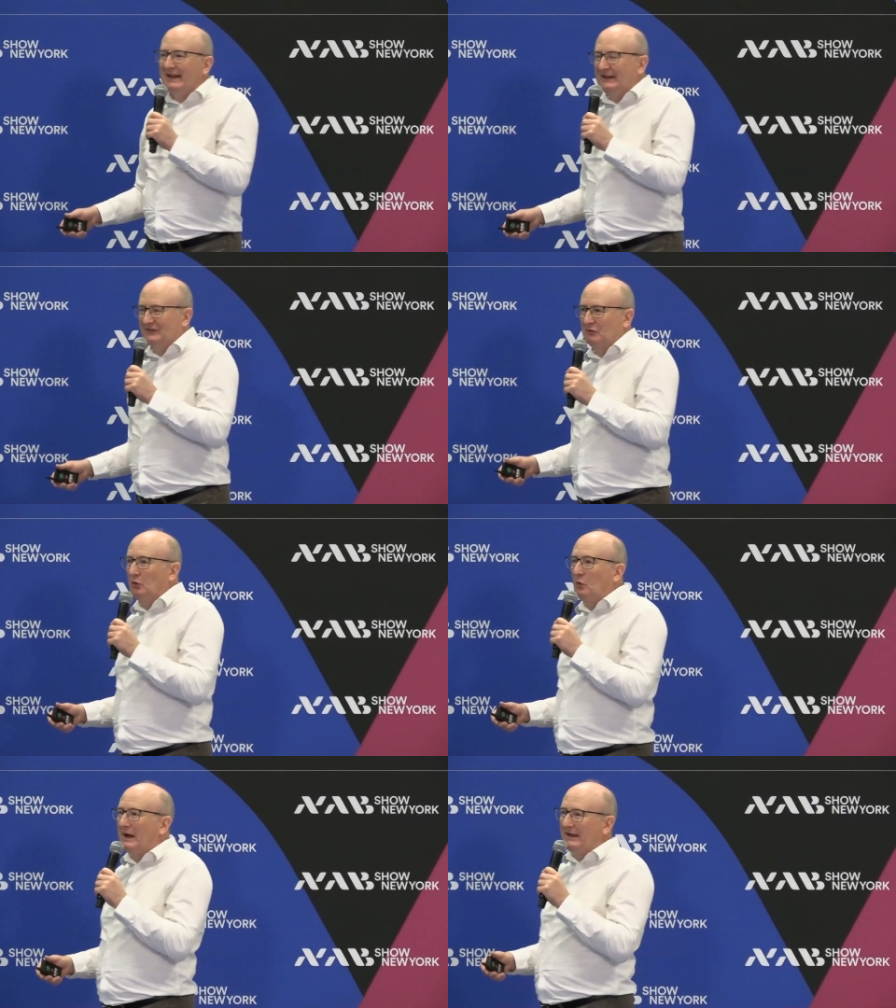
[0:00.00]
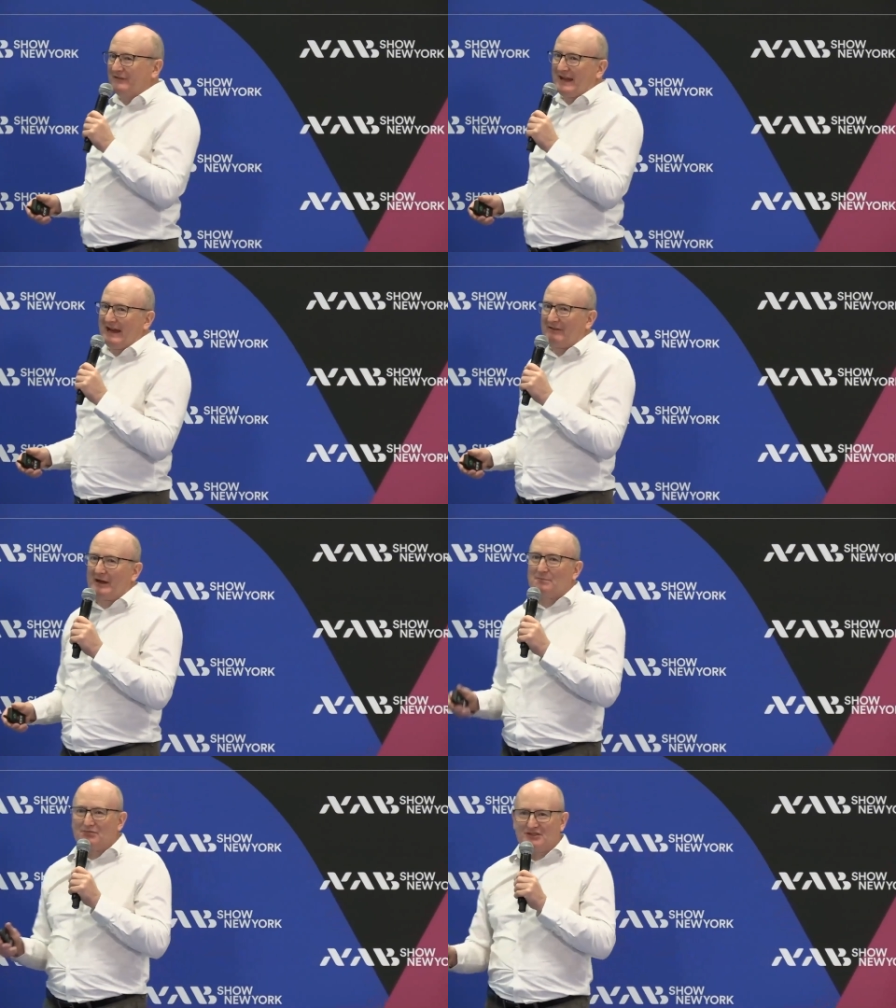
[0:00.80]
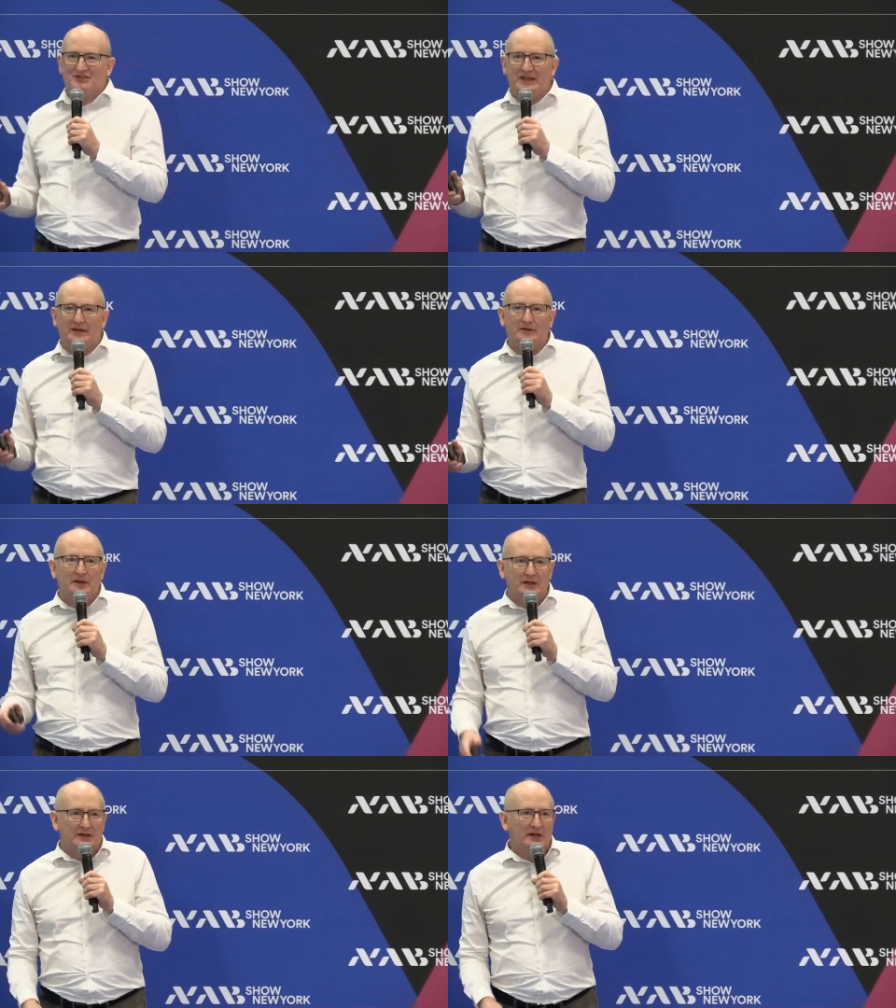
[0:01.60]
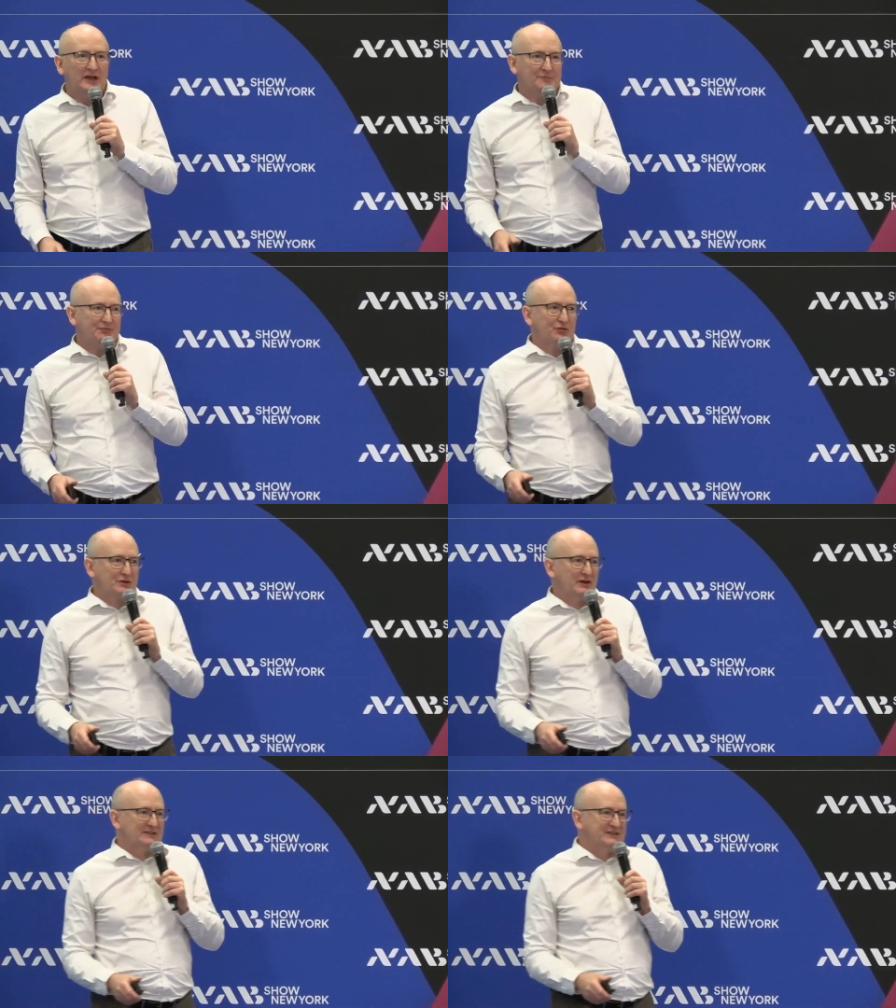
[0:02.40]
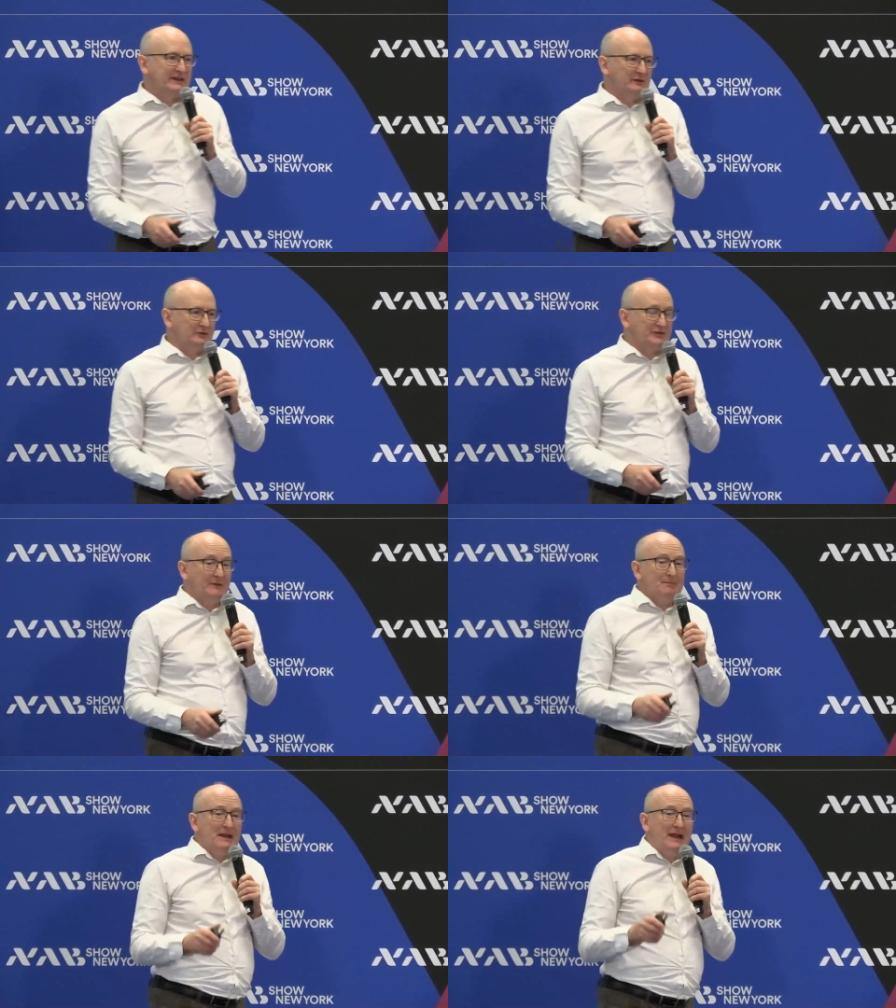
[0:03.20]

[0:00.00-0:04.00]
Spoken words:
into a way of carrying pristine live broadcast signals.